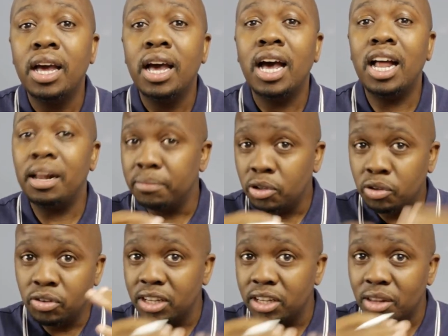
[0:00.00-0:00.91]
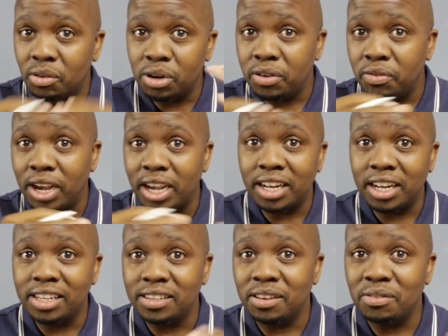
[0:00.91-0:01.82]
I'm using the word
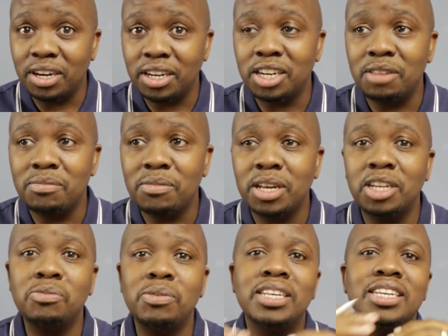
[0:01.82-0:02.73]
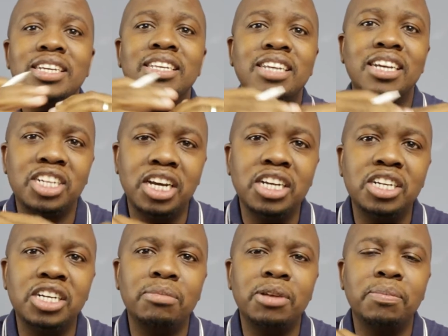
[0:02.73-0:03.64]
finance and financial management
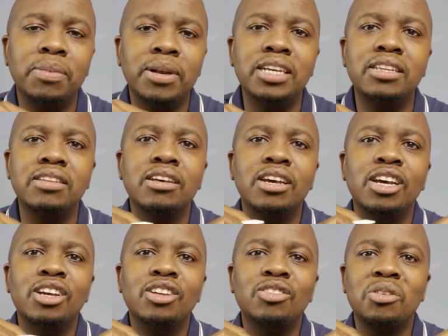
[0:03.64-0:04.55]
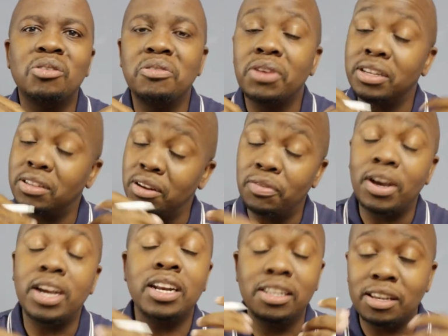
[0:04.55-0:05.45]
interchangeably, please. So if I say
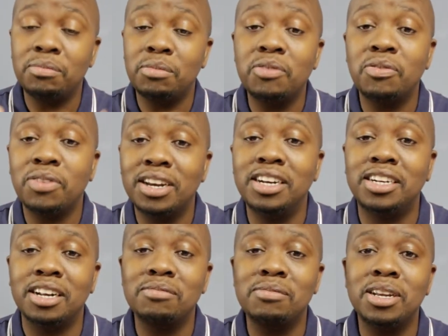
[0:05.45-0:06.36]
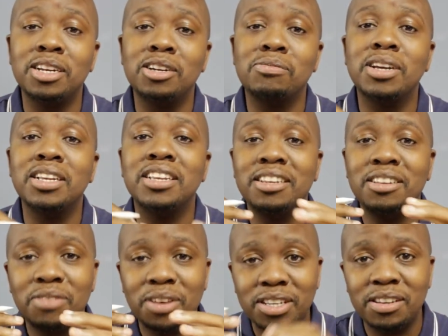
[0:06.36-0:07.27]
finance, I mean financial management, and
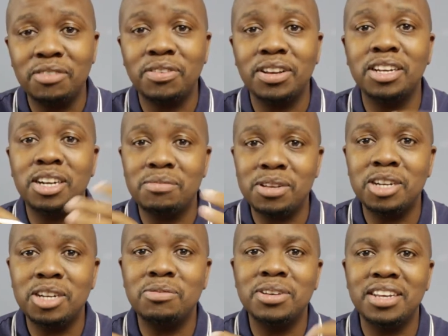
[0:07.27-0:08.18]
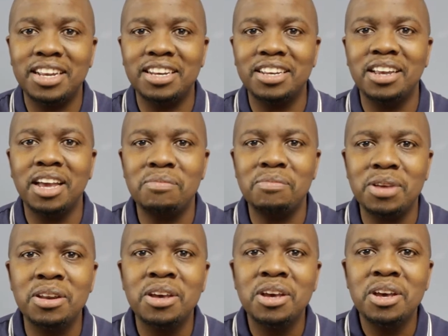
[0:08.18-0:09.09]
if I say financial management, I mean
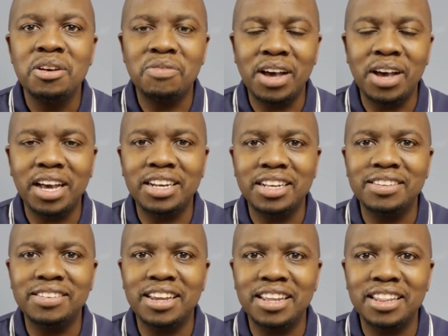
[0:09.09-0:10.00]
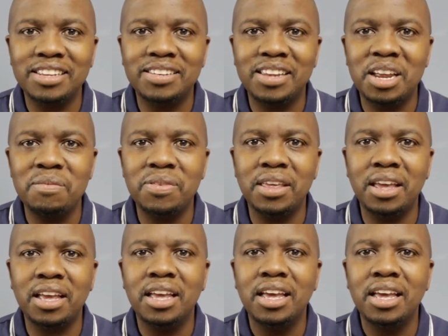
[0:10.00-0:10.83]
finance. They're the same thing.